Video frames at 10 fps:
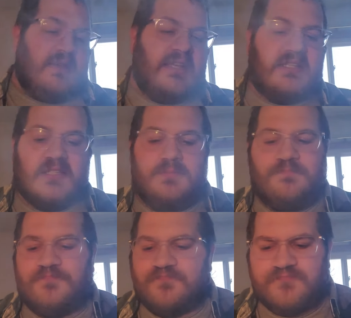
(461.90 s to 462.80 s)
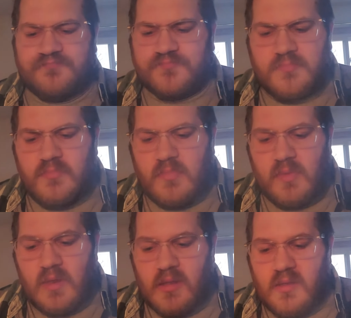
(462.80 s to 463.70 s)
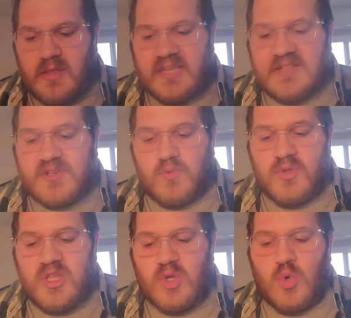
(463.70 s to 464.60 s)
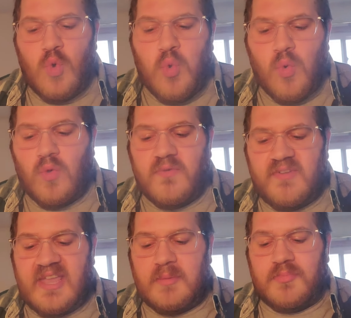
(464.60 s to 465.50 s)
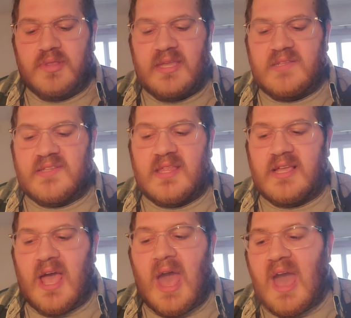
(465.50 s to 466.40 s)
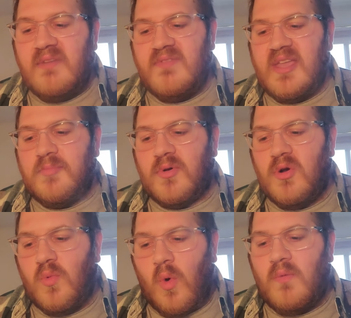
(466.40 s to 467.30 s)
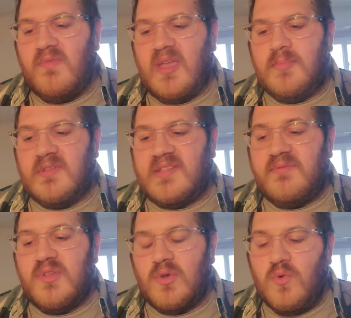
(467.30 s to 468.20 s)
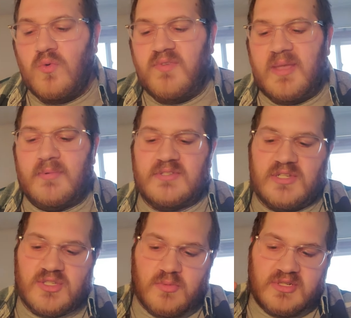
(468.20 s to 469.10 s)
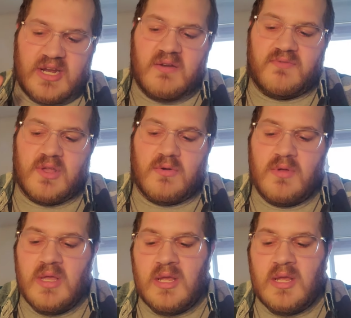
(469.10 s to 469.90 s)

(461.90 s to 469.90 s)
it's a really cool vape. Like, it's not like a hot vape or a warm vape. It's definitely a cool vape because there's so much airflow.